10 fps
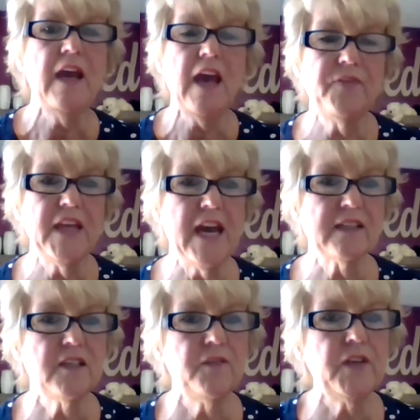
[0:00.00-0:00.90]
and the
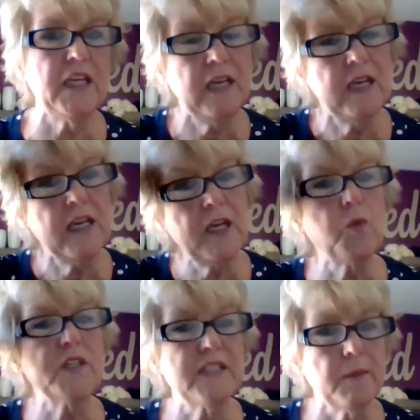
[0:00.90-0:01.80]
activity, it
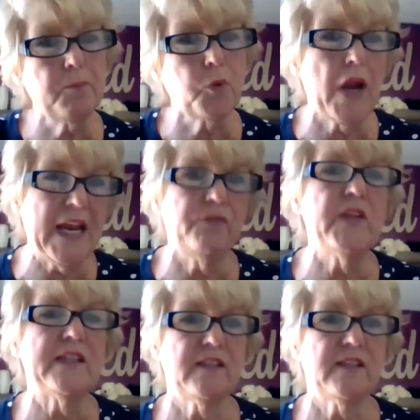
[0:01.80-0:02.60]
was the brain that